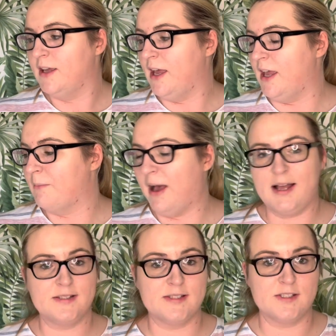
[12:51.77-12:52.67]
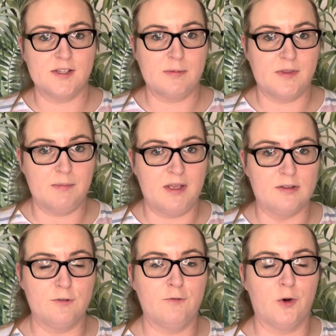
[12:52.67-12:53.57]
added into the
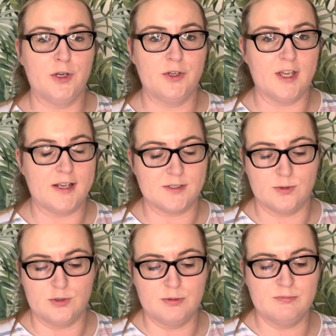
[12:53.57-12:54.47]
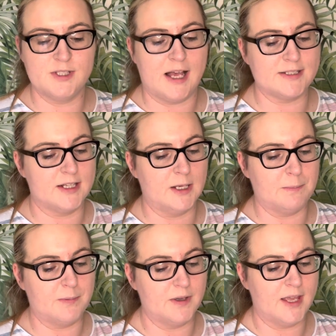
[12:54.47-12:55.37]
meal for you guys at home to add it
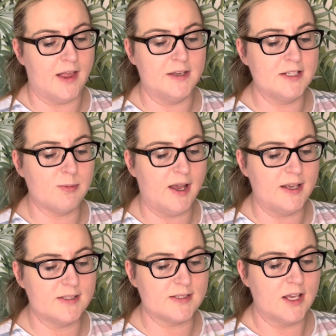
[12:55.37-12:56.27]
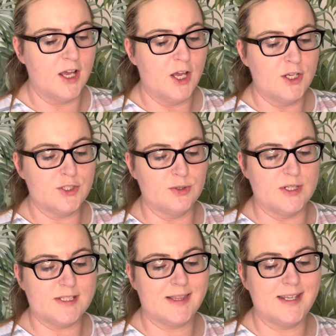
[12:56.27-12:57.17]
up calories wise. So
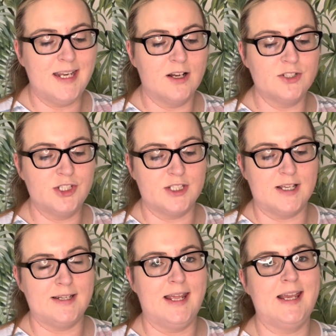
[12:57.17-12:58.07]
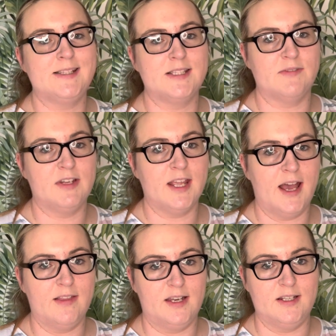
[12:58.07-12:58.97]
it's 387
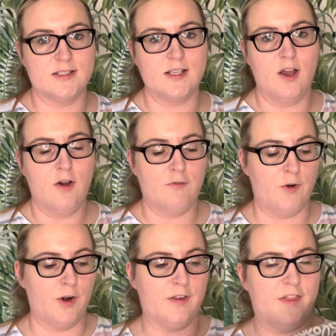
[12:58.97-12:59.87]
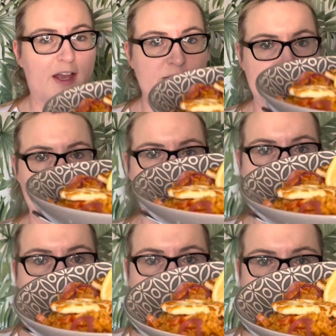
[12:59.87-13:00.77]
calories for this
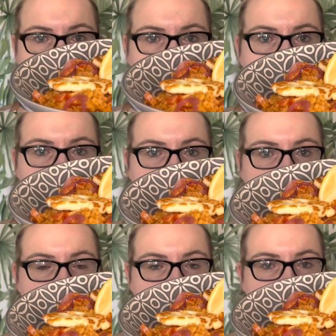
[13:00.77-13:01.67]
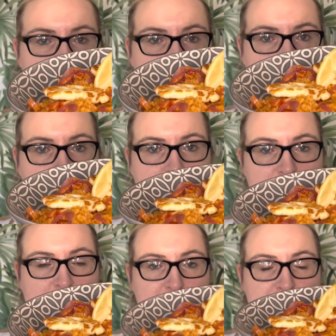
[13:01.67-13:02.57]
big bowl of food.
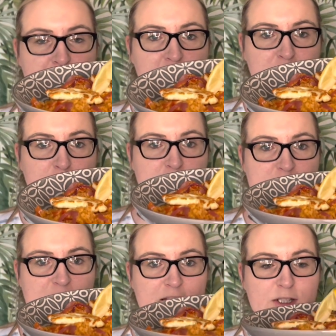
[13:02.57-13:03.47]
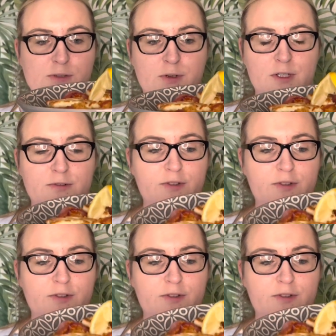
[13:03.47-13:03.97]
Now it's full of protein, it's full of